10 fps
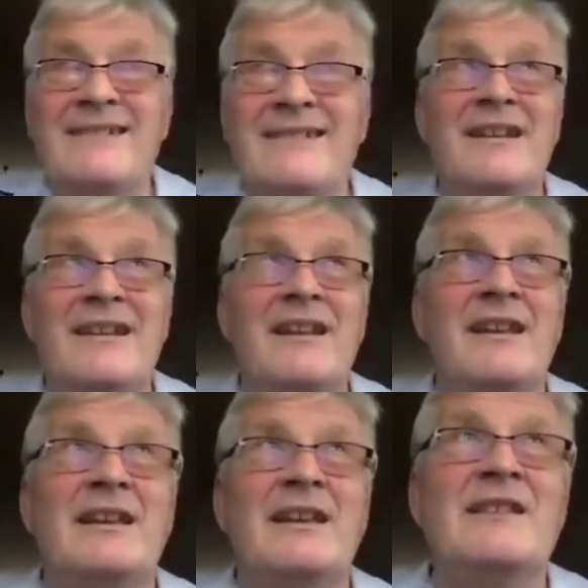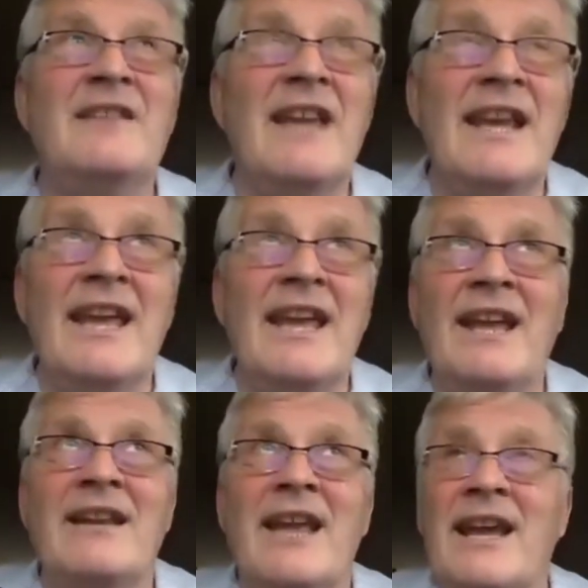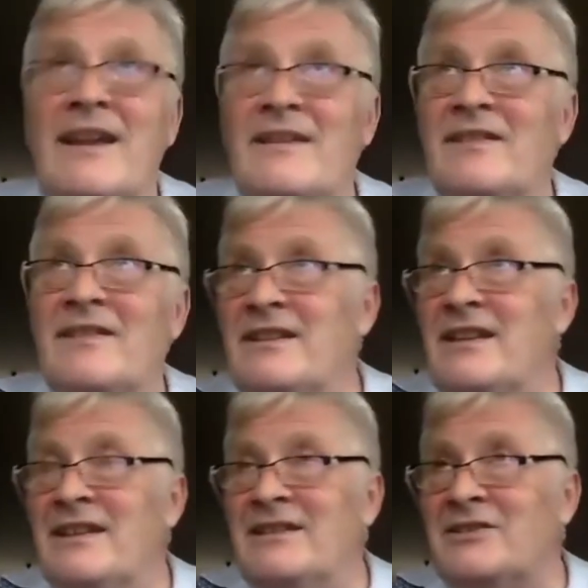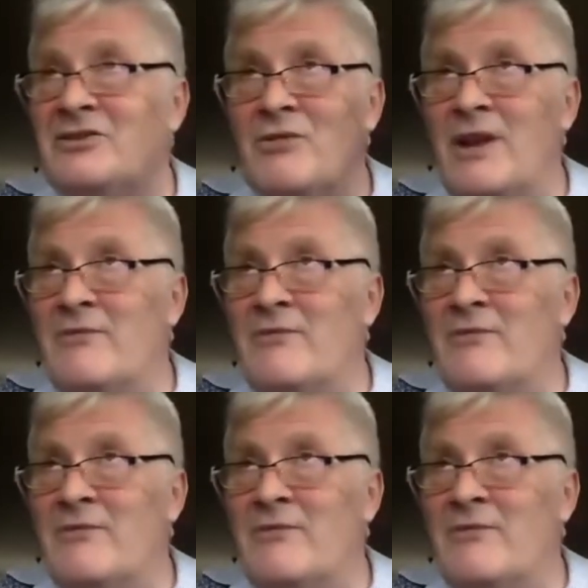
And it's again against this idea that you know